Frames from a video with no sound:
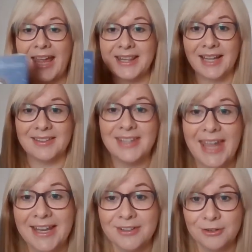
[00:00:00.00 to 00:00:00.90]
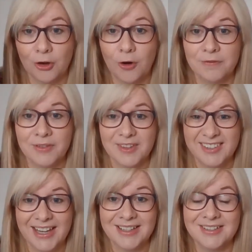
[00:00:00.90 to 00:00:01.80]
And that's the end of the
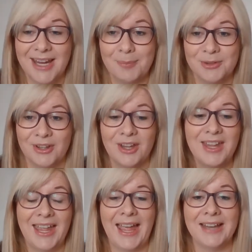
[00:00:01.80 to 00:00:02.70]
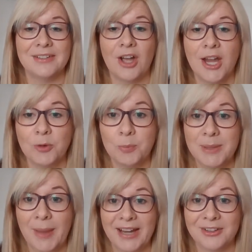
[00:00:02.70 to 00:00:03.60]
second chapter, and I will
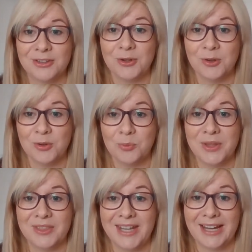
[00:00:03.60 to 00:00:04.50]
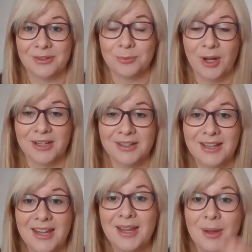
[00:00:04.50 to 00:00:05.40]
be back soon with the next one.
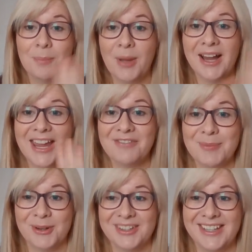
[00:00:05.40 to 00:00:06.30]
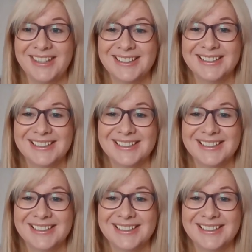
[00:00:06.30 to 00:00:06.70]
Bye, everybody.